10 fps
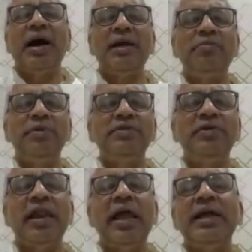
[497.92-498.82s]
harbor the
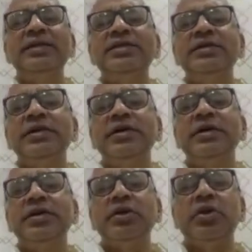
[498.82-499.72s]
light,
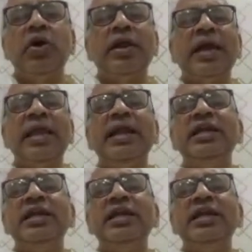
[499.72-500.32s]
nor can it